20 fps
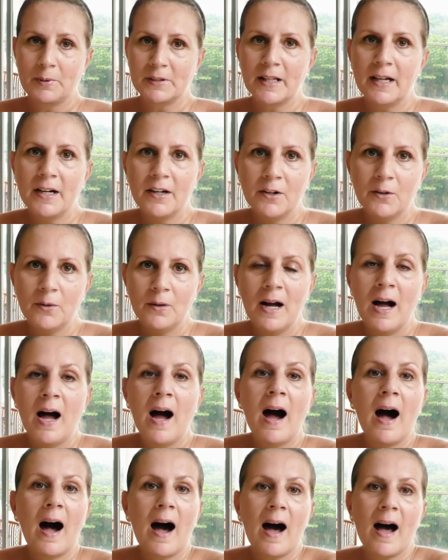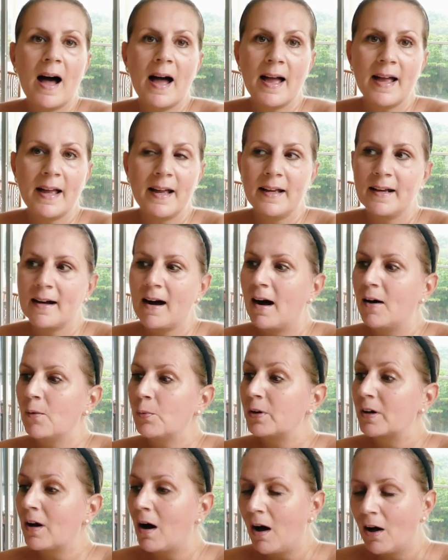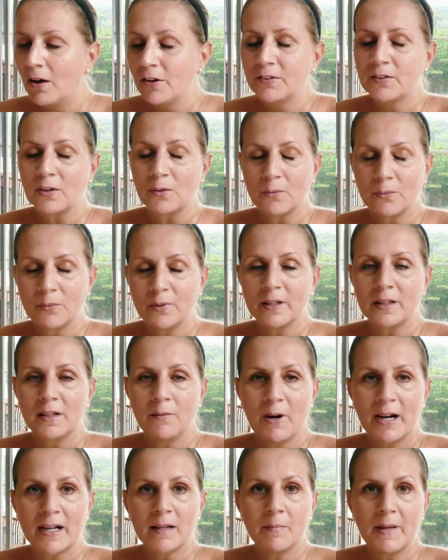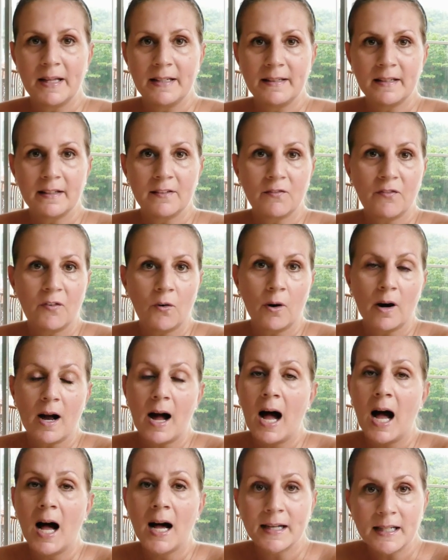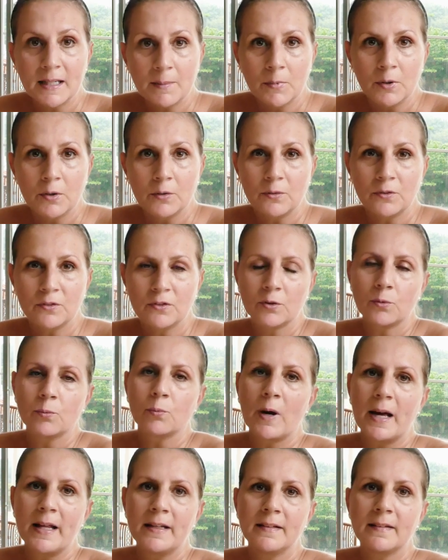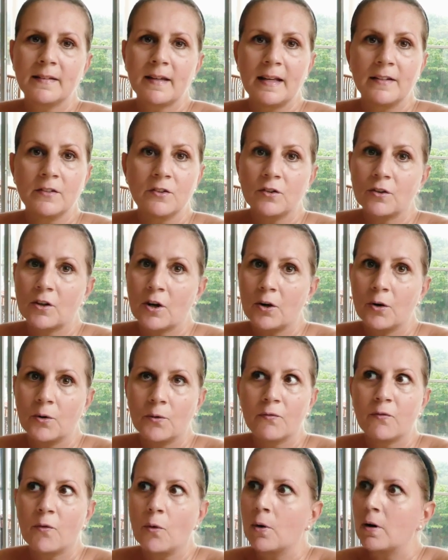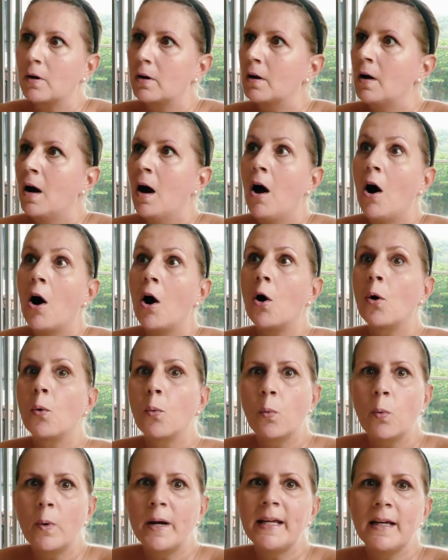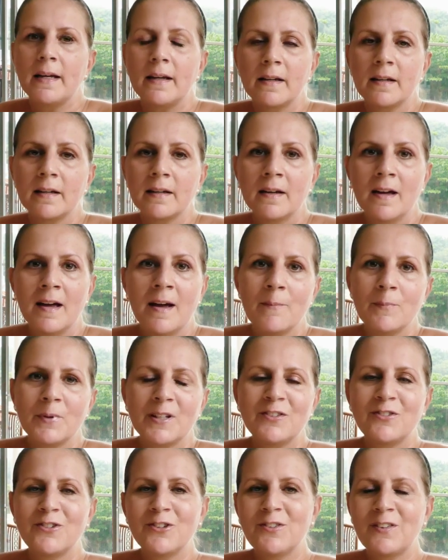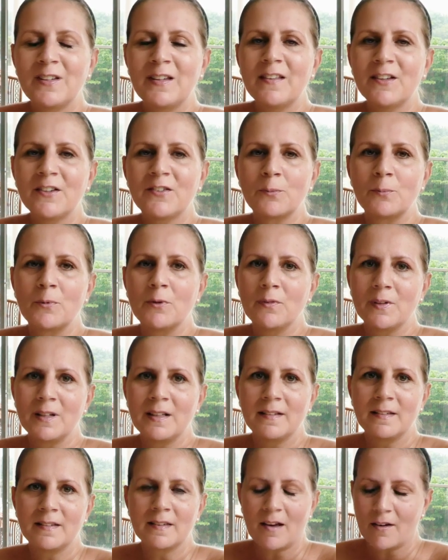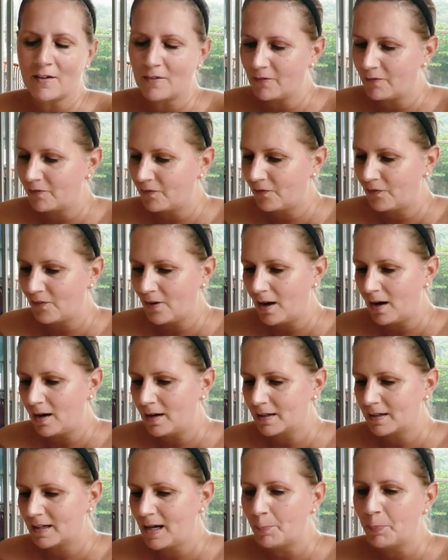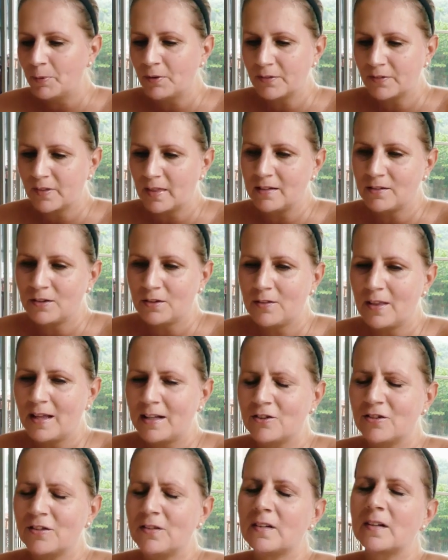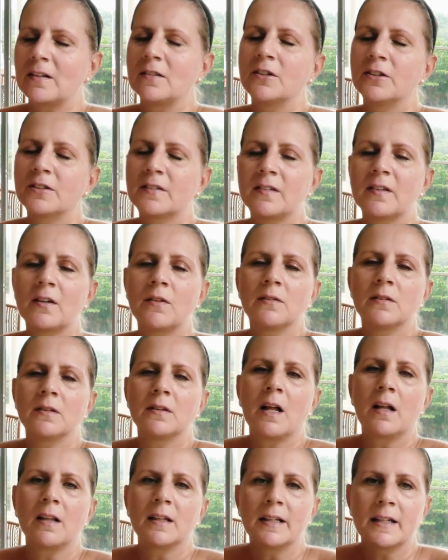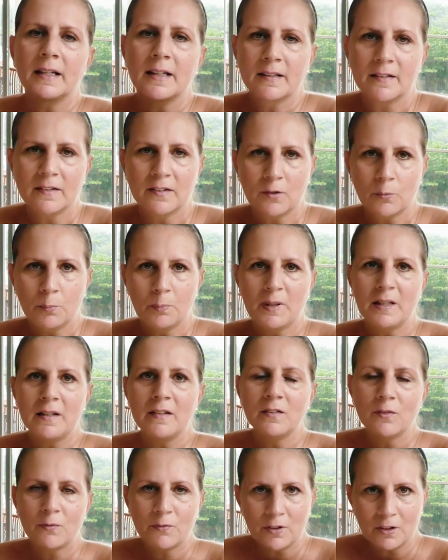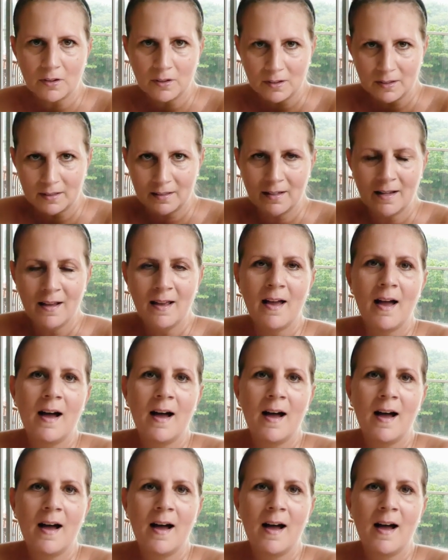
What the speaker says: below. I would also really recommend it for a honeymoon to rent and to go for a week. Because you see those movies of couples that do that, just it looks so lulling and so peaceful, and